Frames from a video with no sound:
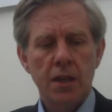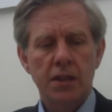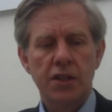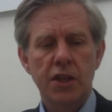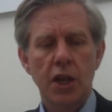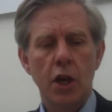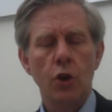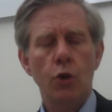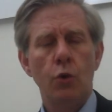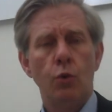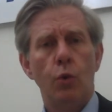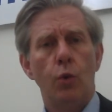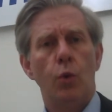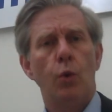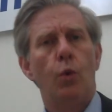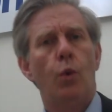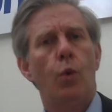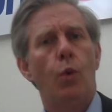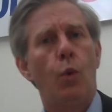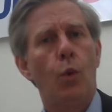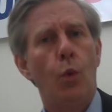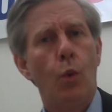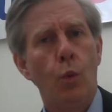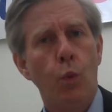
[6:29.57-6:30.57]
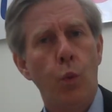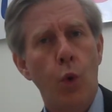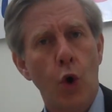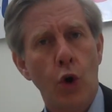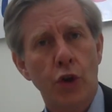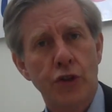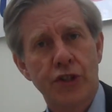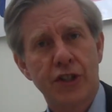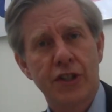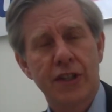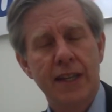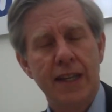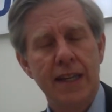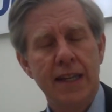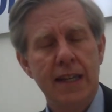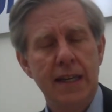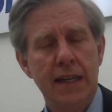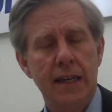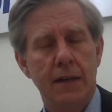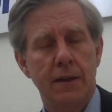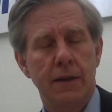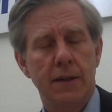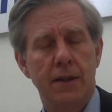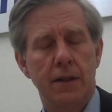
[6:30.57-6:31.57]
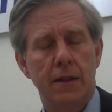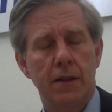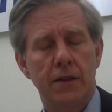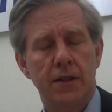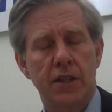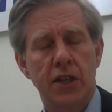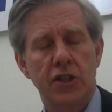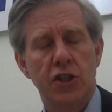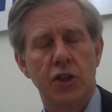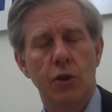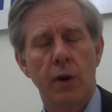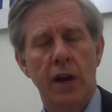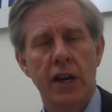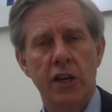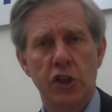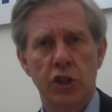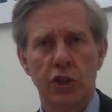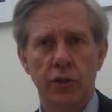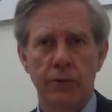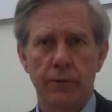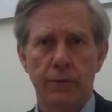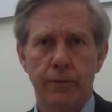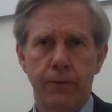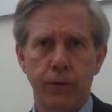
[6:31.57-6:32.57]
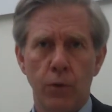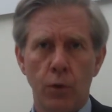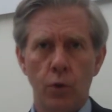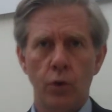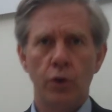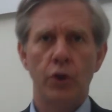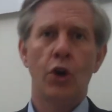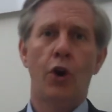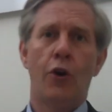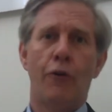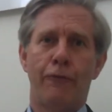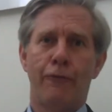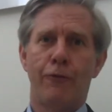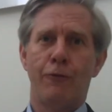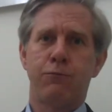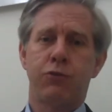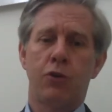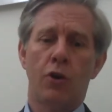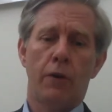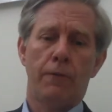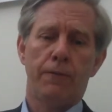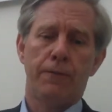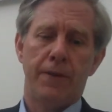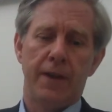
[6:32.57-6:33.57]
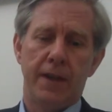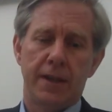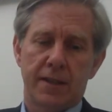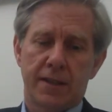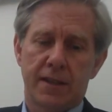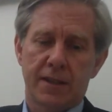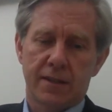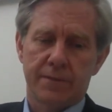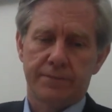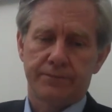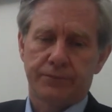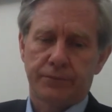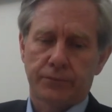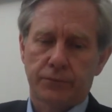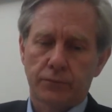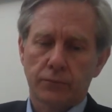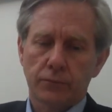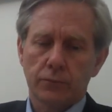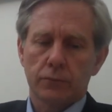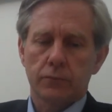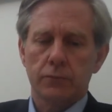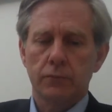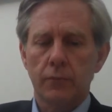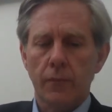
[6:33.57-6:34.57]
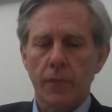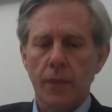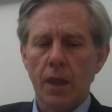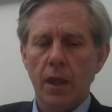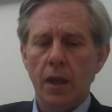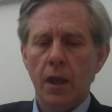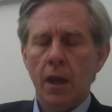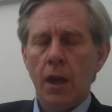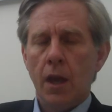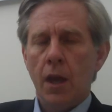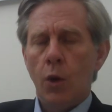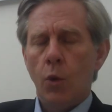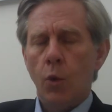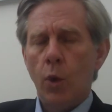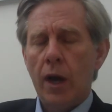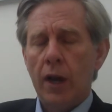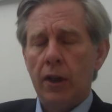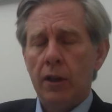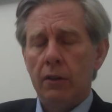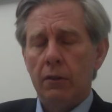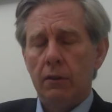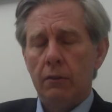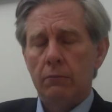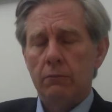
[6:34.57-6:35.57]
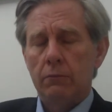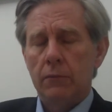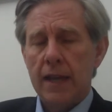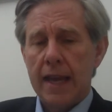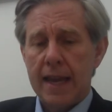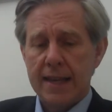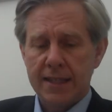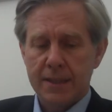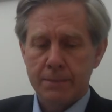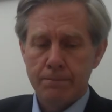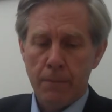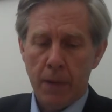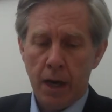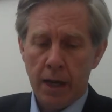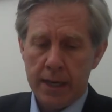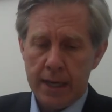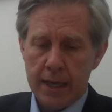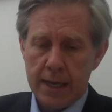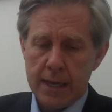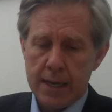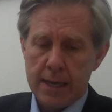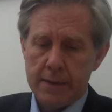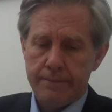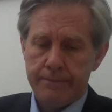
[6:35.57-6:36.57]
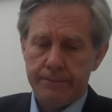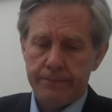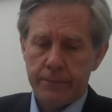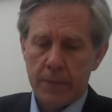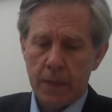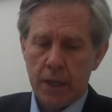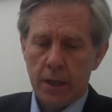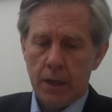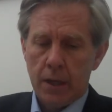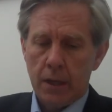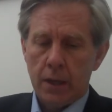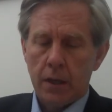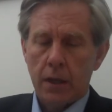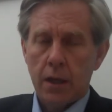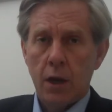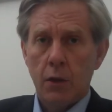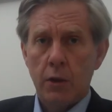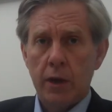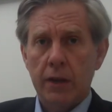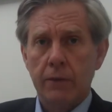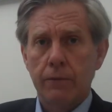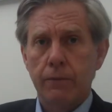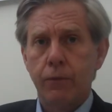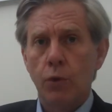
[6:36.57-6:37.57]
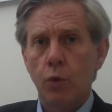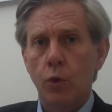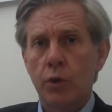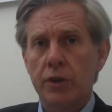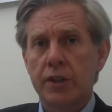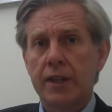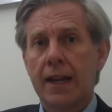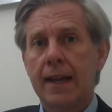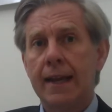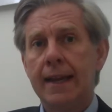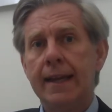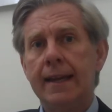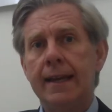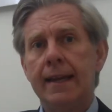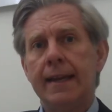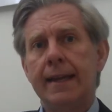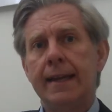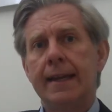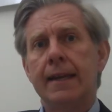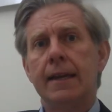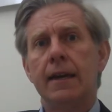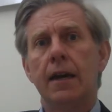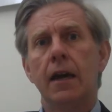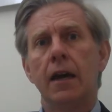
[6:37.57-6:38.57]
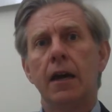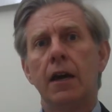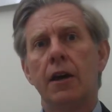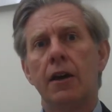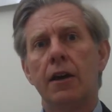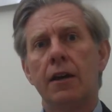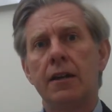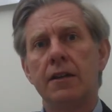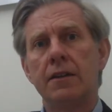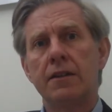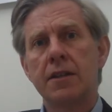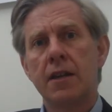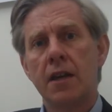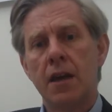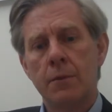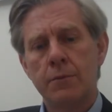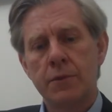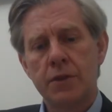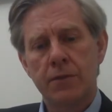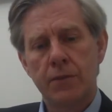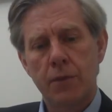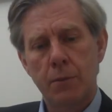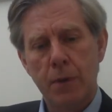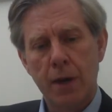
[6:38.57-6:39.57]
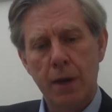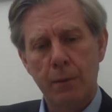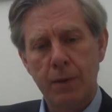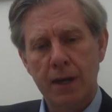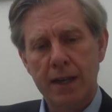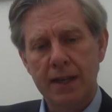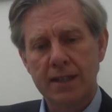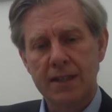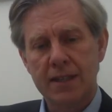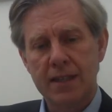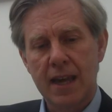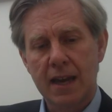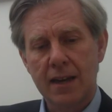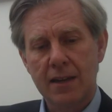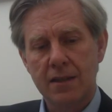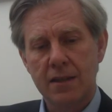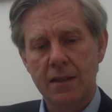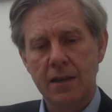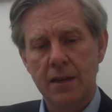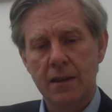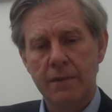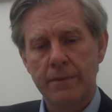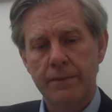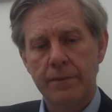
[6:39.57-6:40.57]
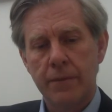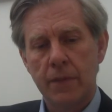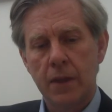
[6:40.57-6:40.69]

So what's the situation for not-for-profits? Well, less money going forward, clearly, in terms of the public sector,